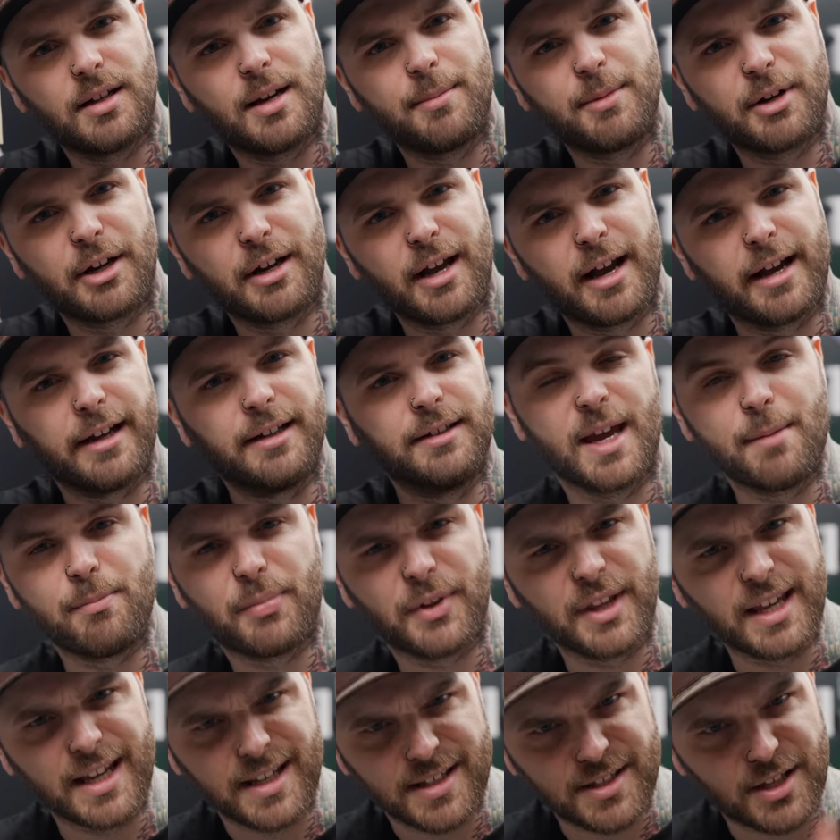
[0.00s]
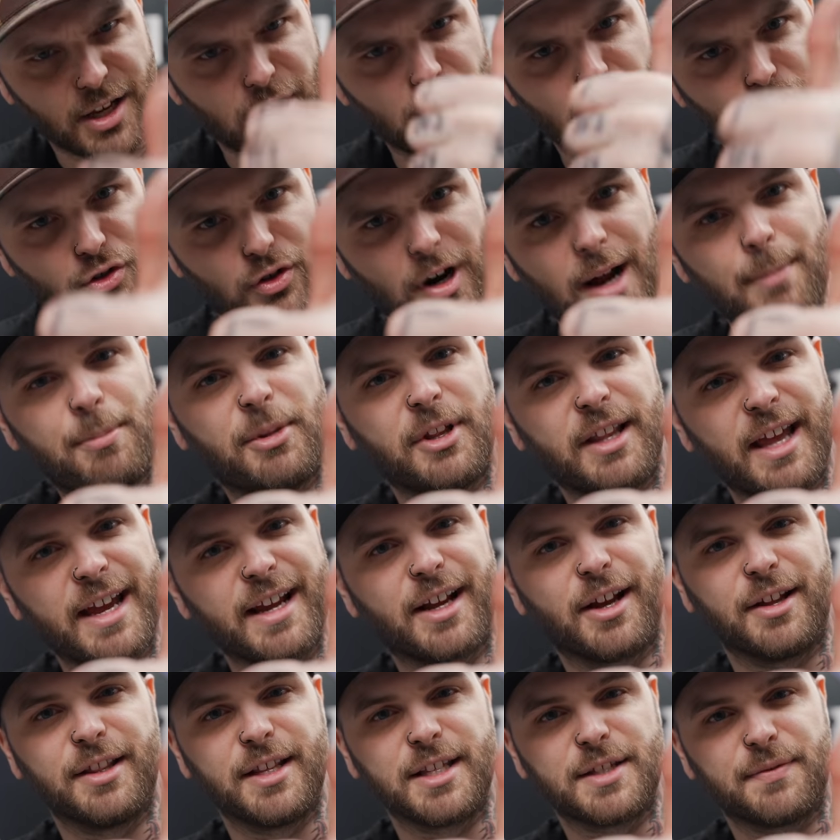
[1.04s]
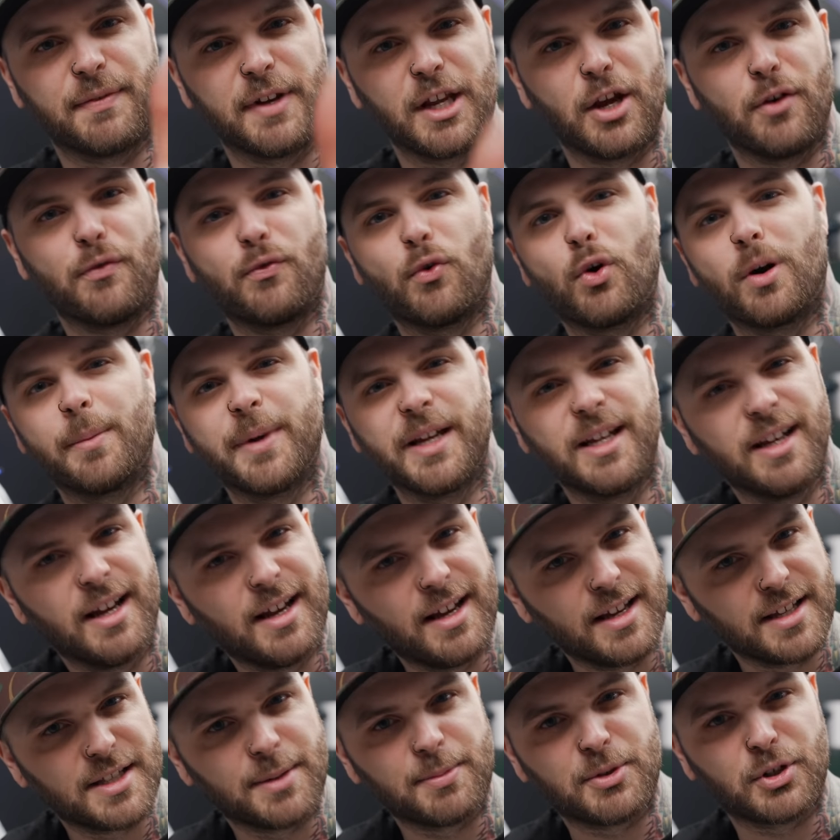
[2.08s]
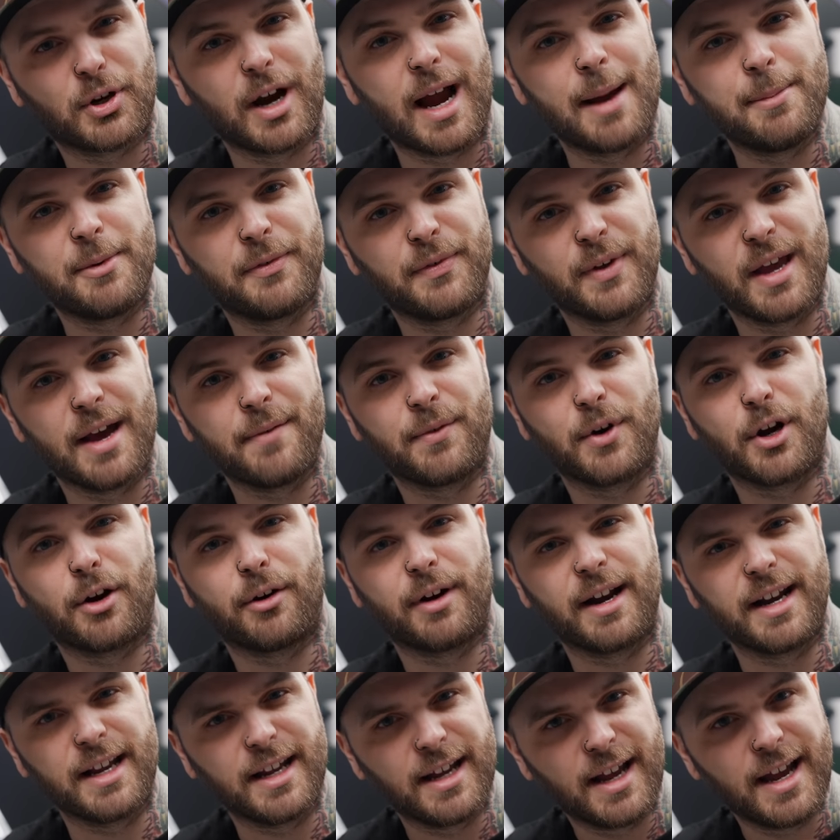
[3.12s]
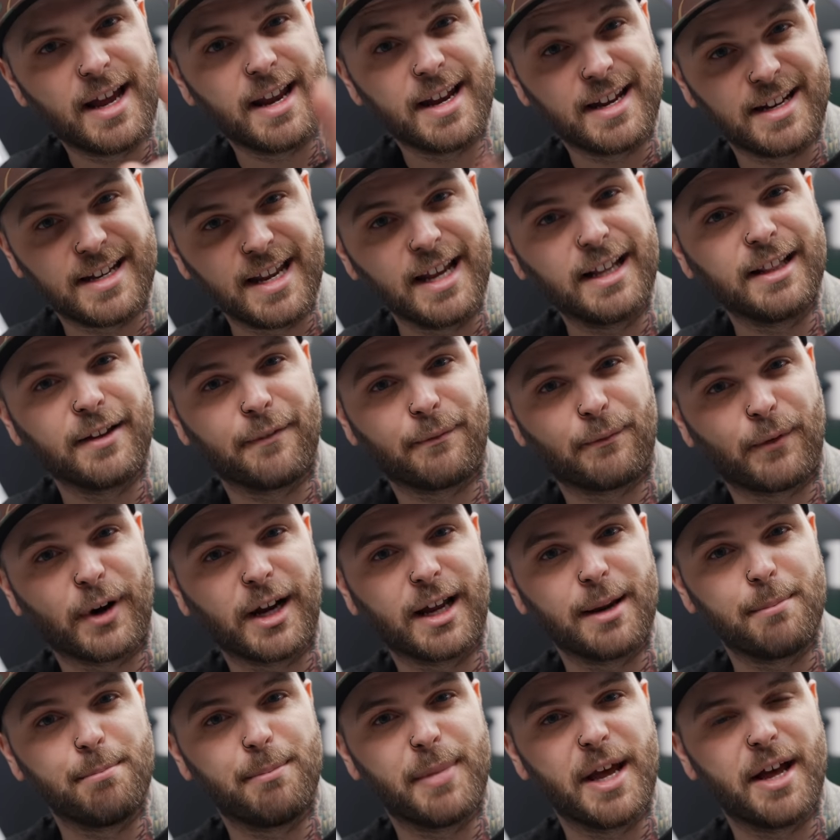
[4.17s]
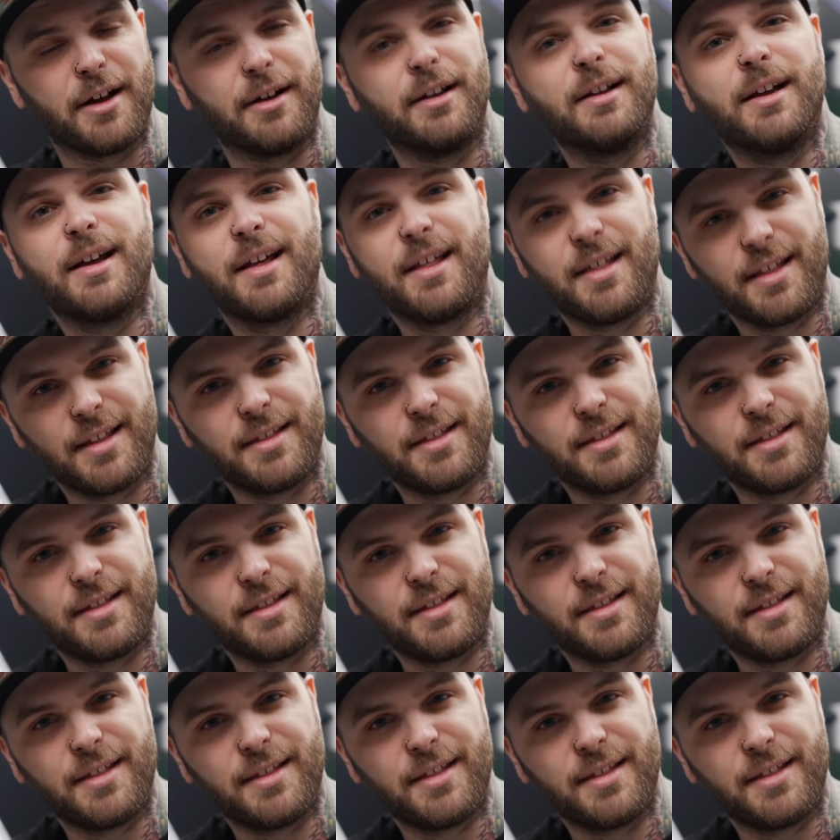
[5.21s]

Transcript: I'm your guy. And please, drop a like on this video for me, subscribe if you haven't already, ding the frickin' bell.